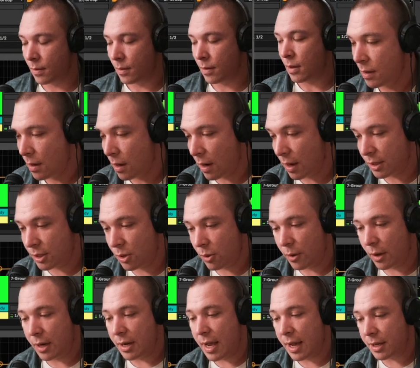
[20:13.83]
All right, let's go to
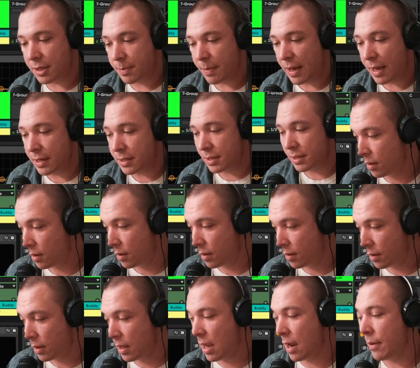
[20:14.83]
our next bass.
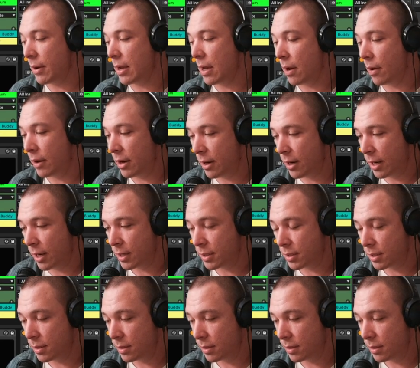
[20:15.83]
There we go. Here it is.